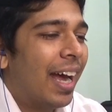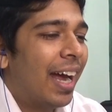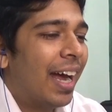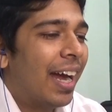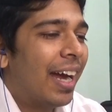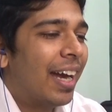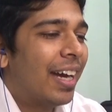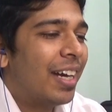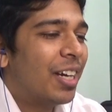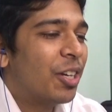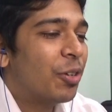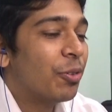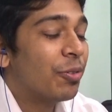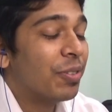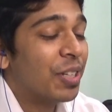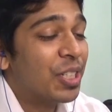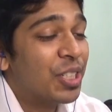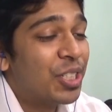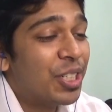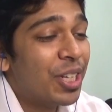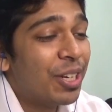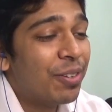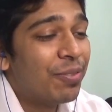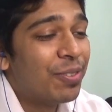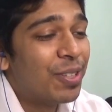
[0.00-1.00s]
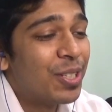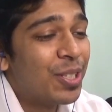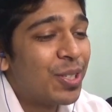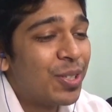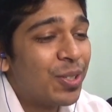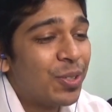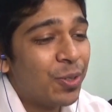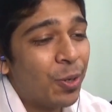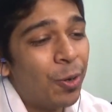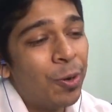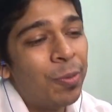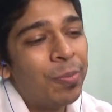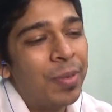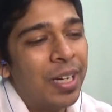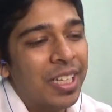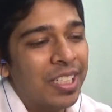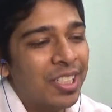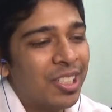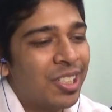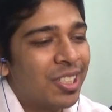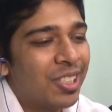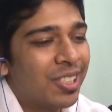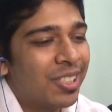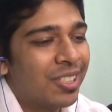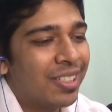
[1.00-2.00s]
And you've achieved so
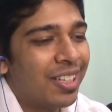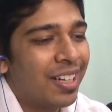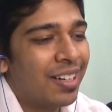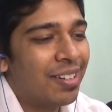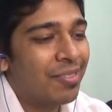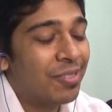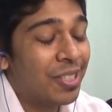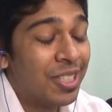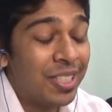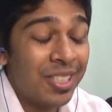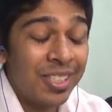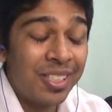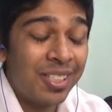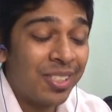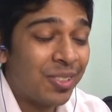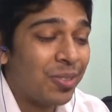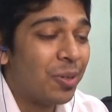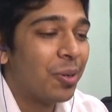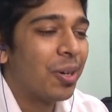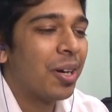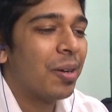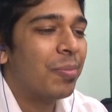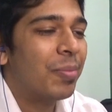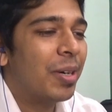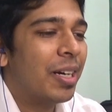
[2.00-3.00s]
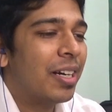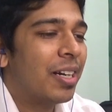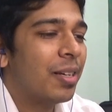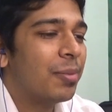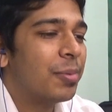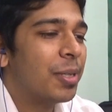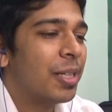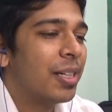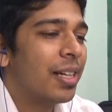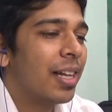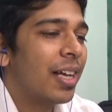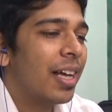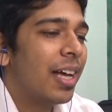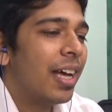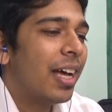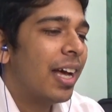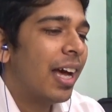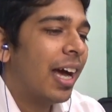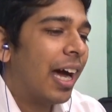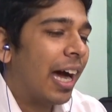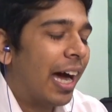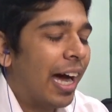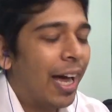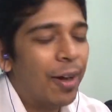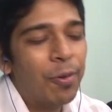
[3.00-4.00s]
much, which is so commendable.
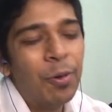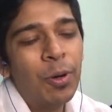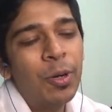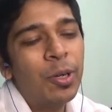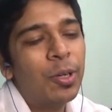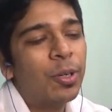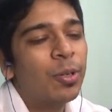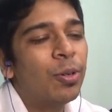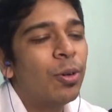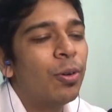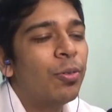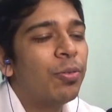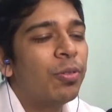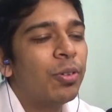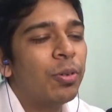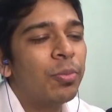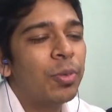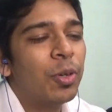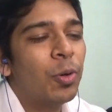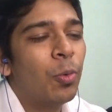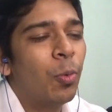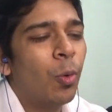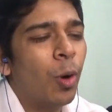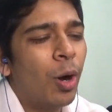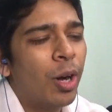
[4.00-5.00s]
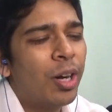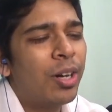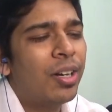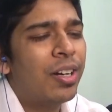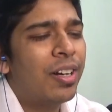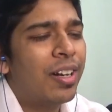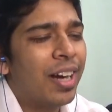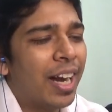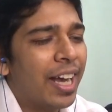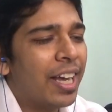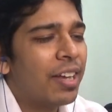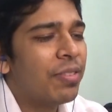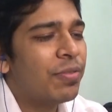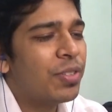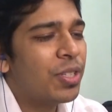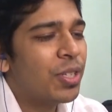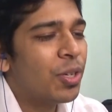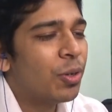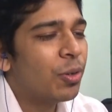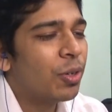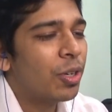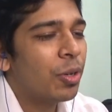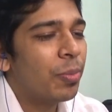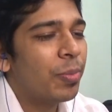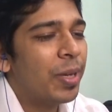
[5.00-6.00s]
I want to know from you, what drives
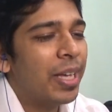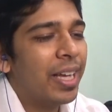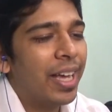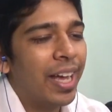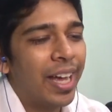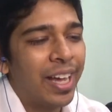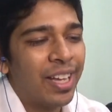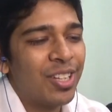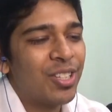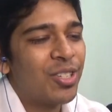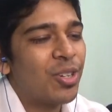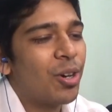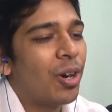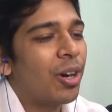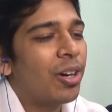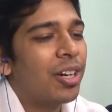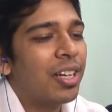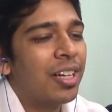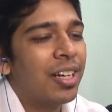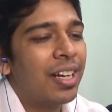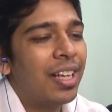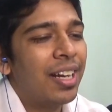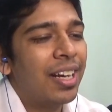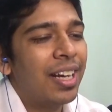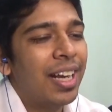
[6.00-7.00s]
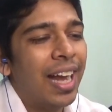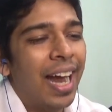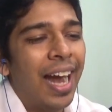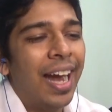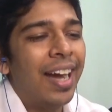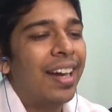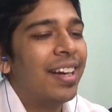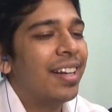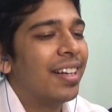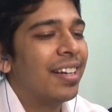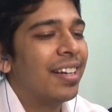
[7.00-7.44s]
you to be extraordinary and